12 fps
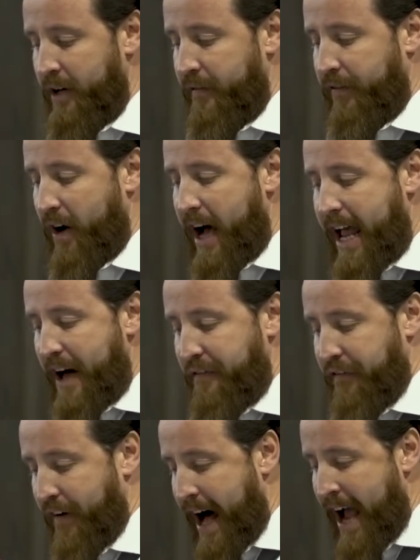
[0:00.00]
for I have
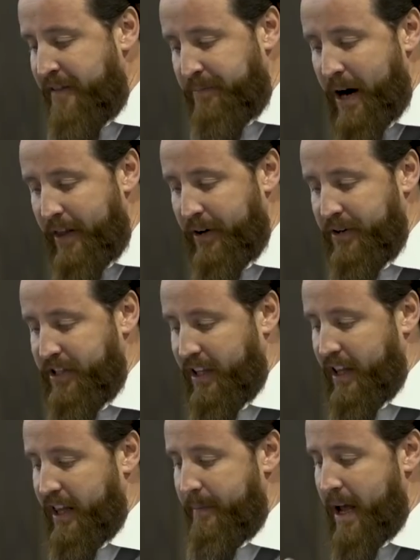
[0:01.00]
5 brothers, so
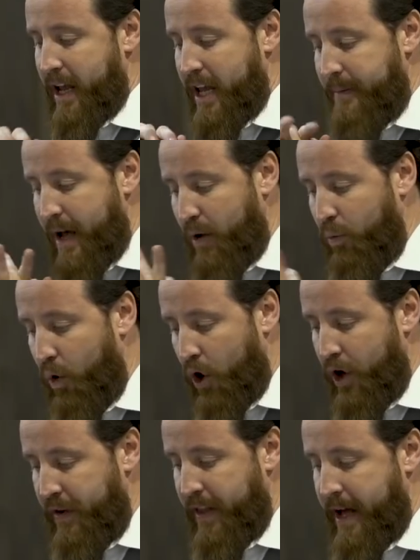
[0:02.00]
that he may
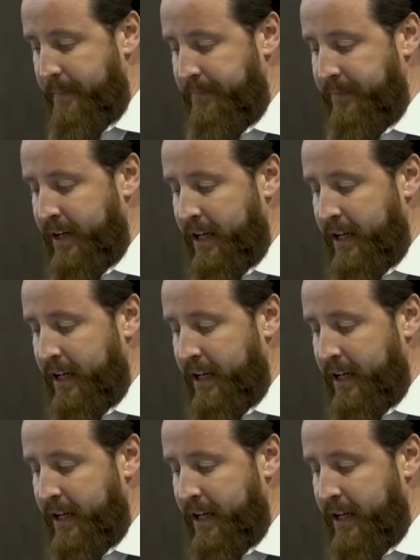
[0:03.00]
warn them,